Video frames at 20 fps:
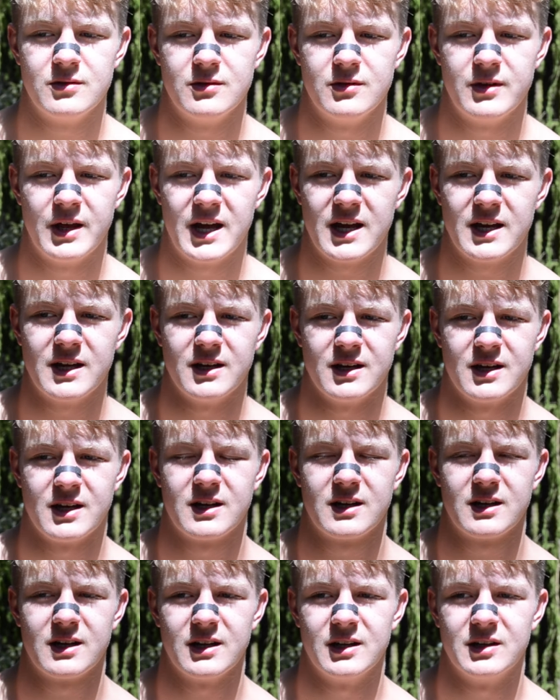then
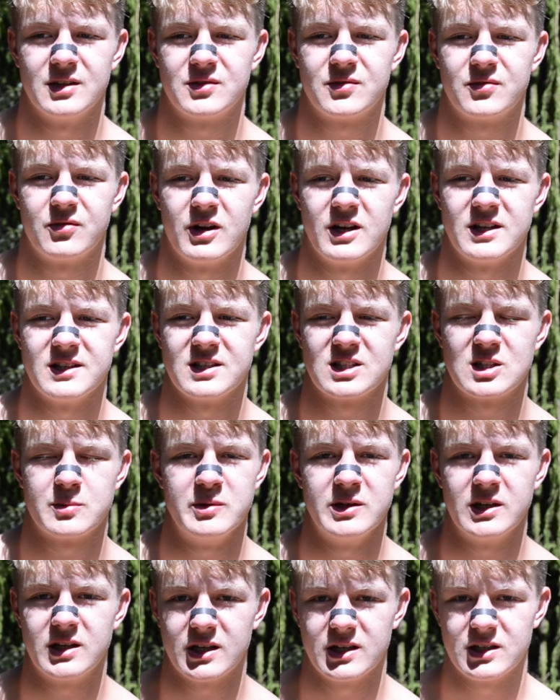his friends
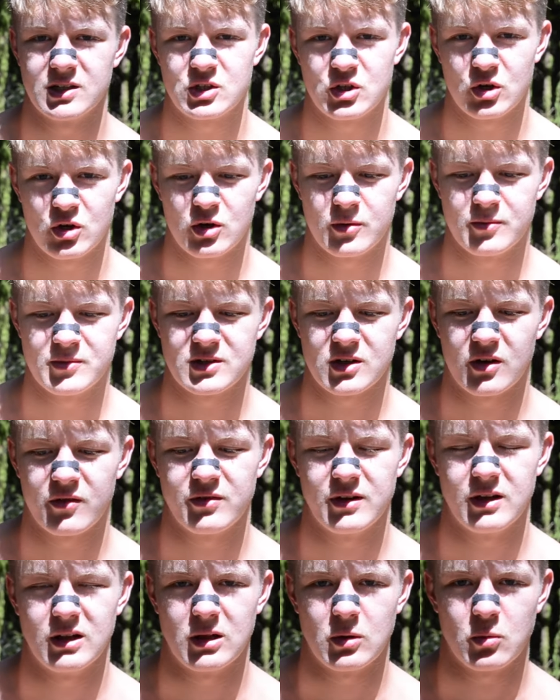speak in terms of
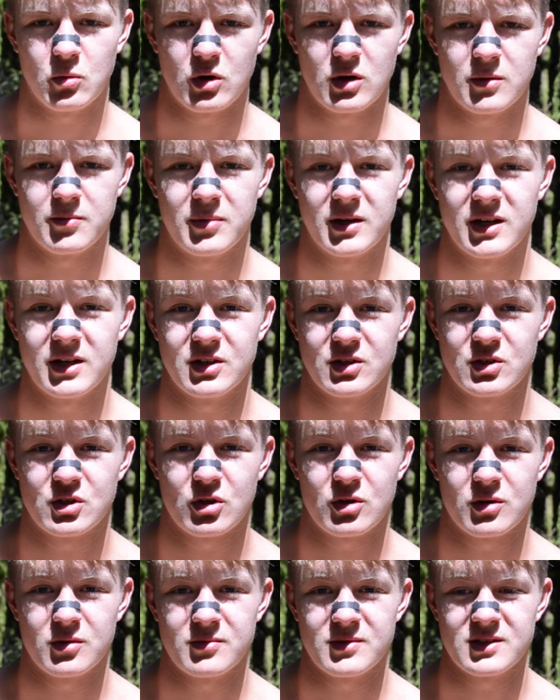the Lord, but in
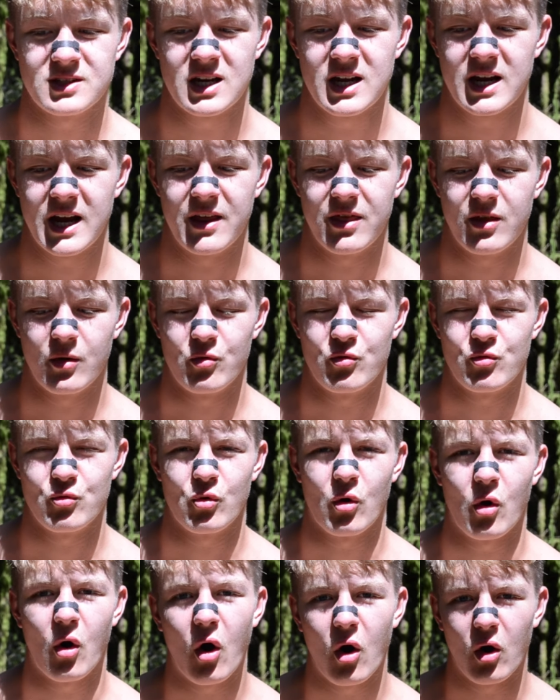terms in the
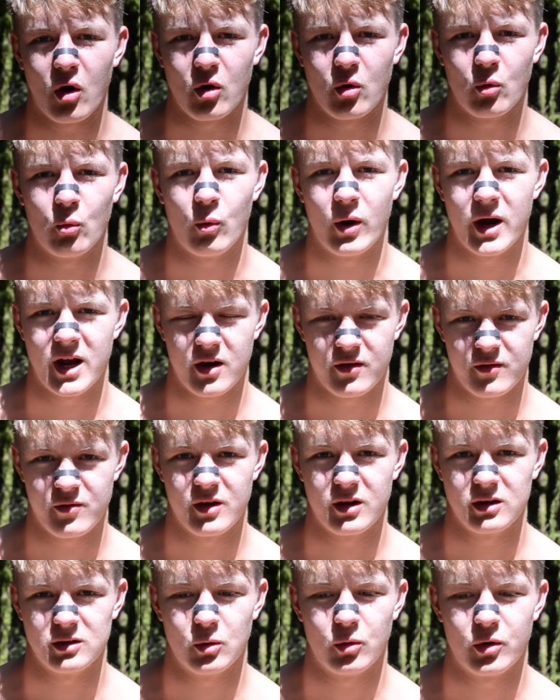wrong way of
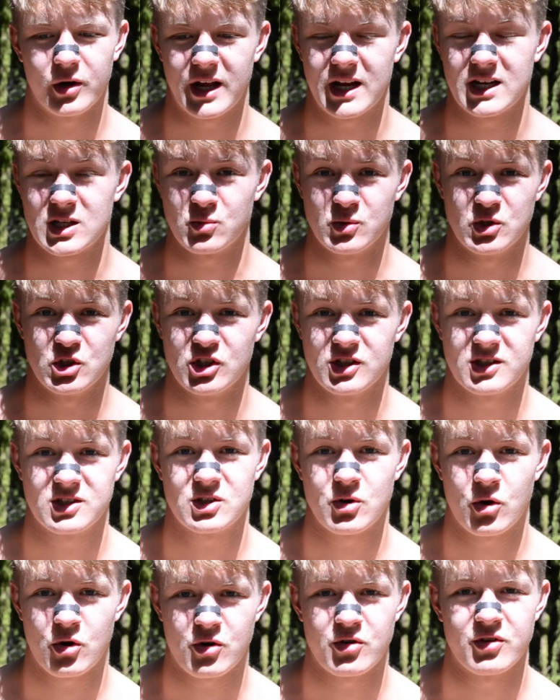the Lord, as we
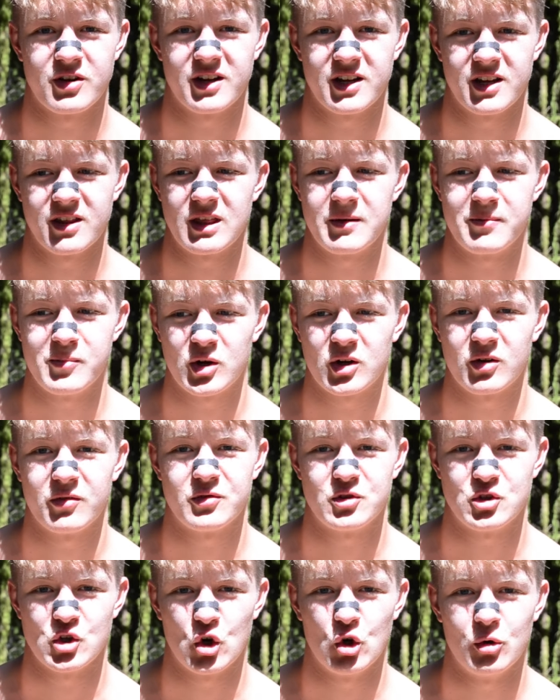just heard in the book of
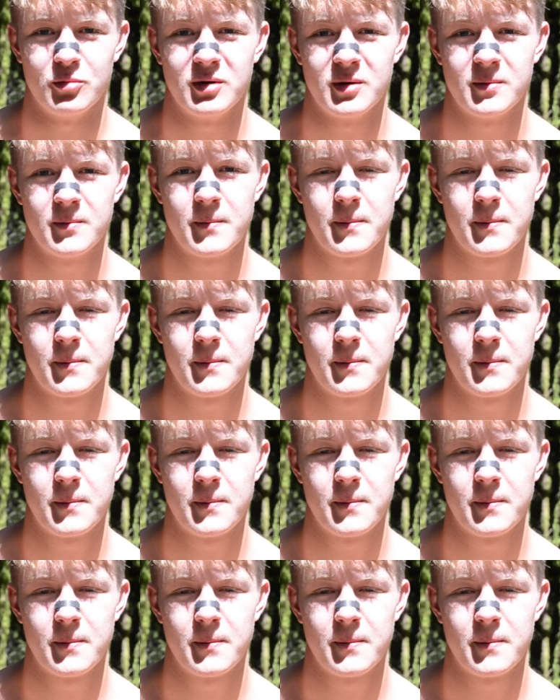Job.